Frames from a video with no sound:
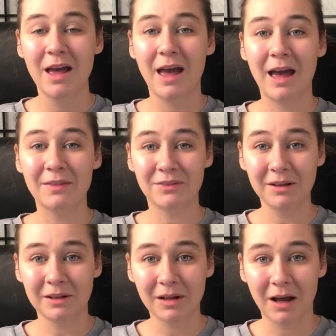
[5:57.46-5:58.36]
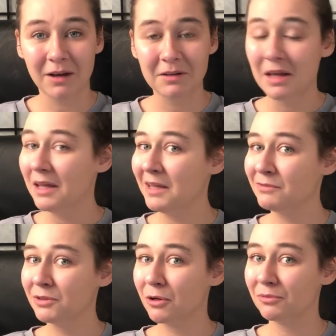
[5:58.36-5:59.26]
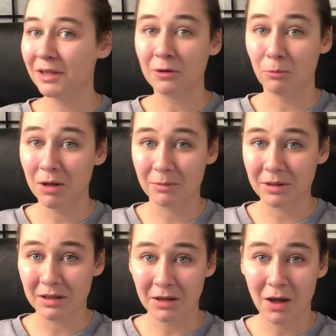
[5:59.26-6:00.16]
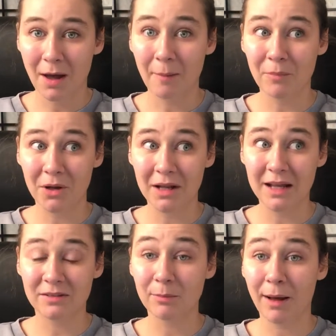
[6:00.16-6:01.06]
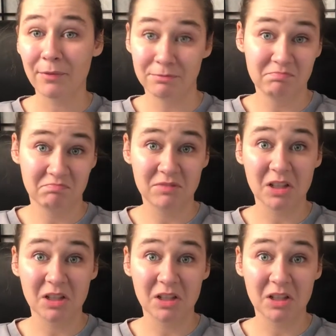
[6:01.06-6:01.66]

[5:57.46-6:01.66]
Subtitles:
And they are not, even though they don't want to be, but it's about the